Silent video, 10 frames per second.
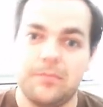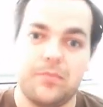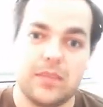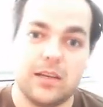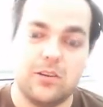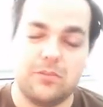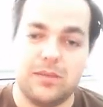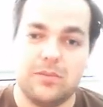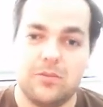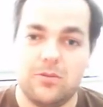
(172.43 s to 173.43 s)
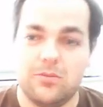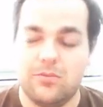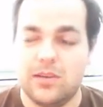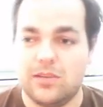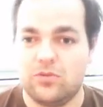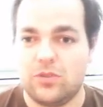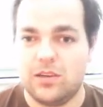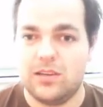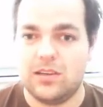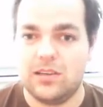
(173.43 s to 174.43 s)
A lot of people, when they try
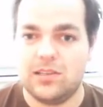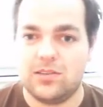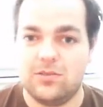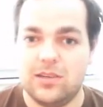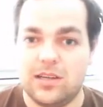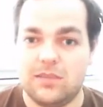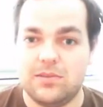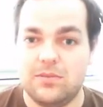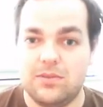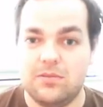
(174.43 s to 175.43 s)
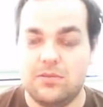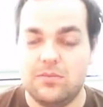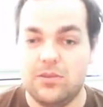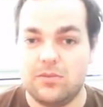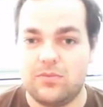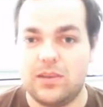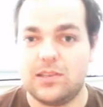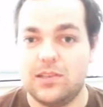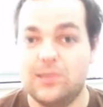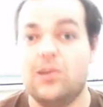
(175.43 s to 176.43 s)
and uninstall it, they have to fix a
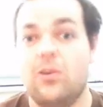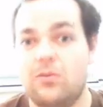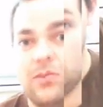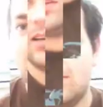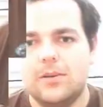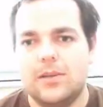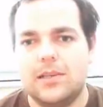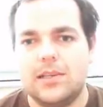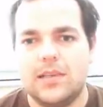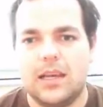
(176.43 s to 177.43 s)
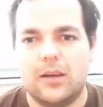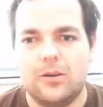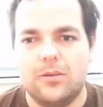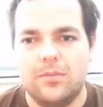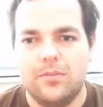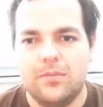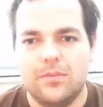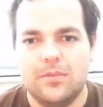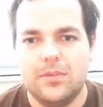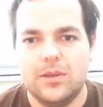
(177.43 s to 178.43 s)
lot. So this is how
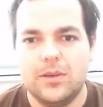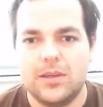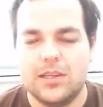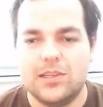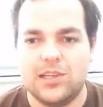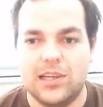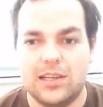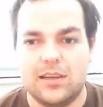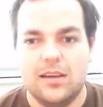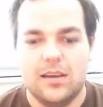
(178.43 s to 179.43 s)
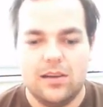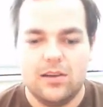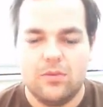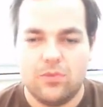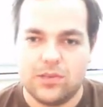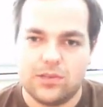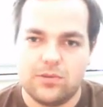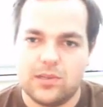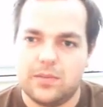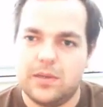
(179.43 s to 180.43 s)
you can check what storage
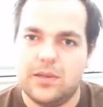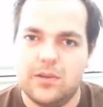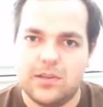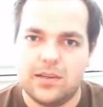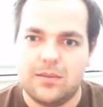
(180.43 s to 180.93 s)
is being used up.